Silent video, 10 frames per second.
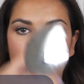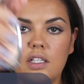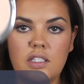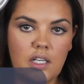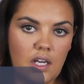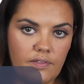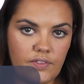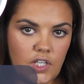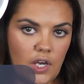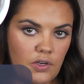That's the kind
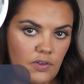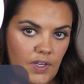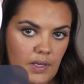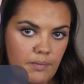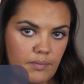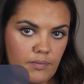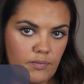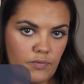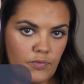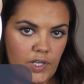of tone of it.
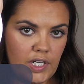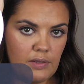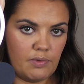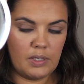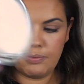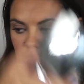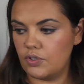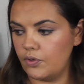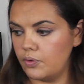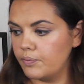Really, really
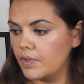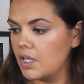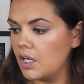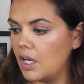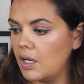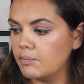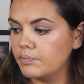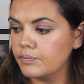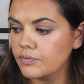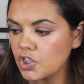beautiful.
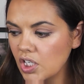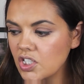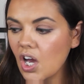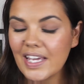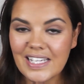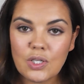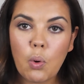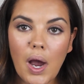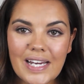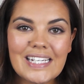Chantecaille is
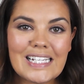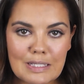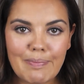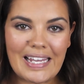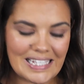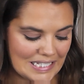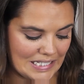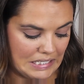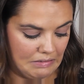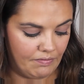quite
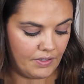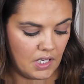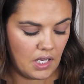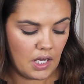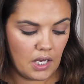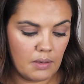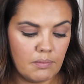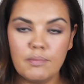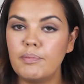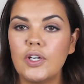expensive,
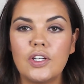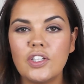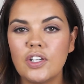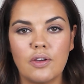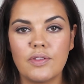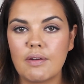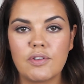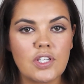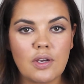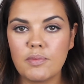but you know, there are
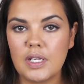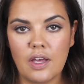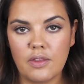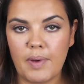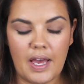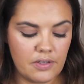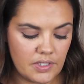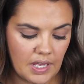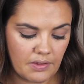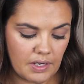so many other
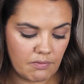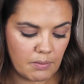powders out there.